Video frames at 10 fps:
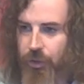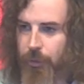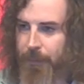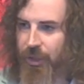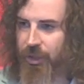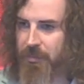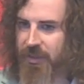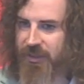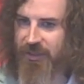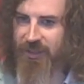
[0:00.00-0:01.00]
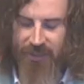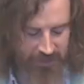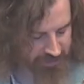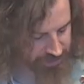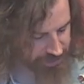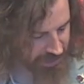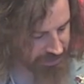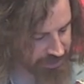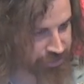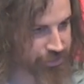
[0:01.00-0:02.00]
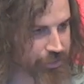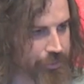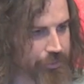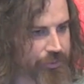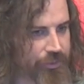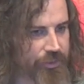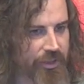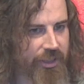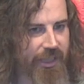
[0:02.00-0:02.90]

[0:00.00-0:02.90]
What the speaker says: or permanently changing schools.